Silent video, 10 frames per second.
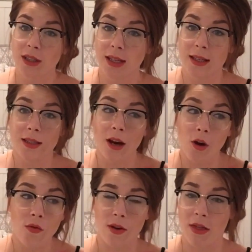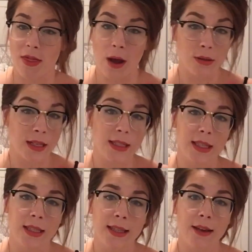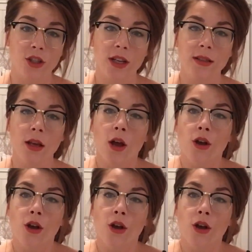he's done over 1,000 C-sections,